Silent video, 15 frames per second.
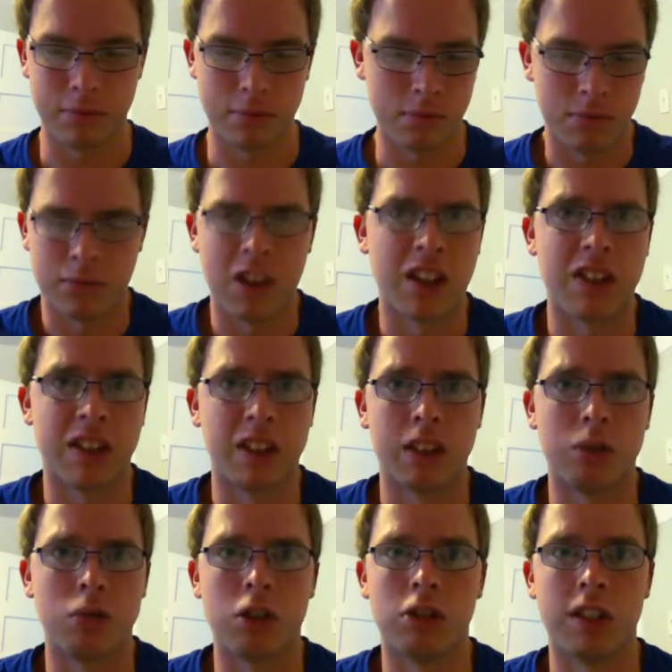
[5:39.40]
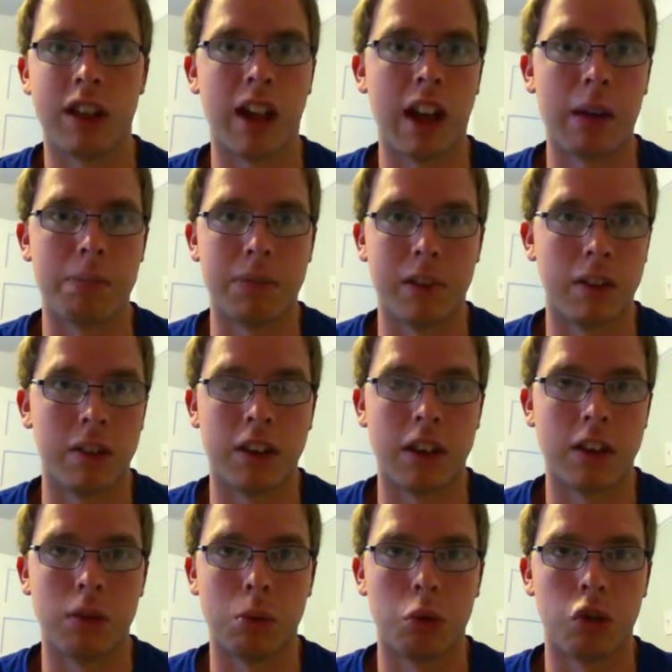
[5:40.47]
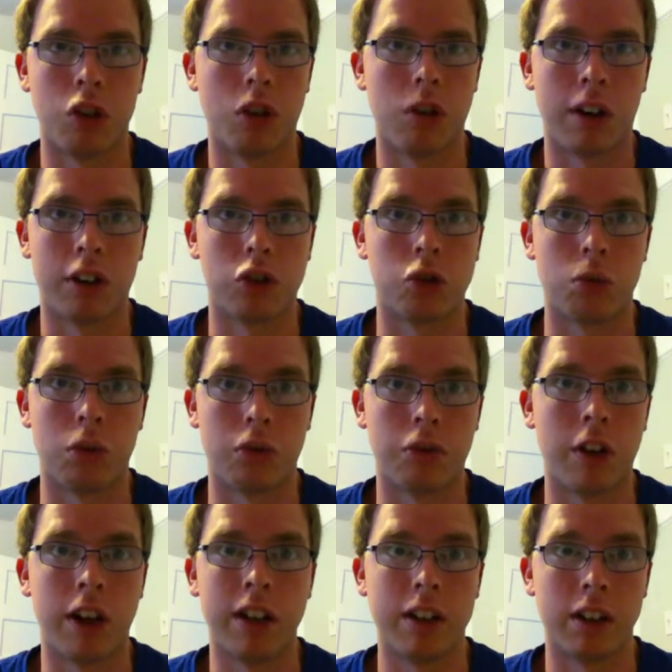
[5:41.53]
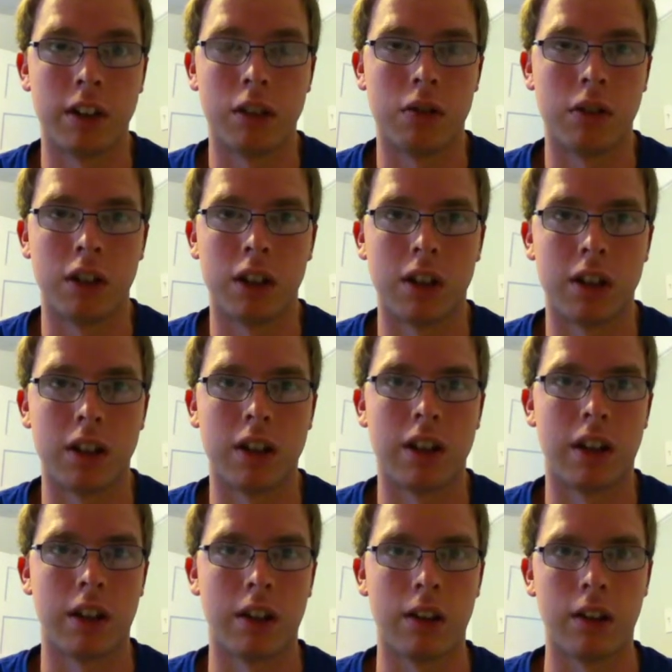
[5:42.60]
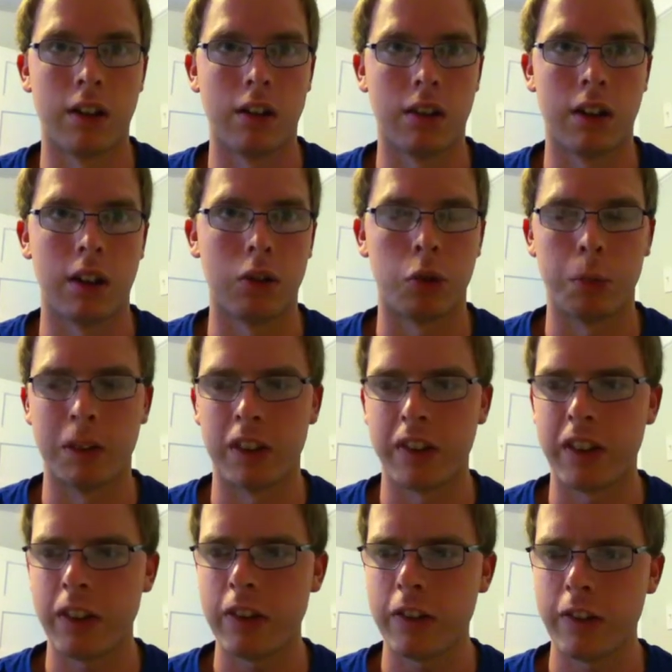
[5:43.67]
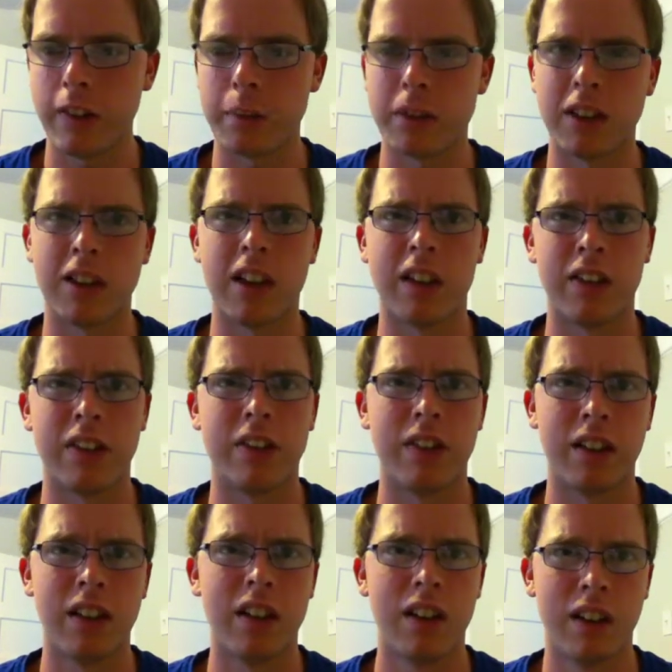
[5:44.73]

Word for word: nothing really happened, that there was no actual fighting going on in that ha house, because that's something that's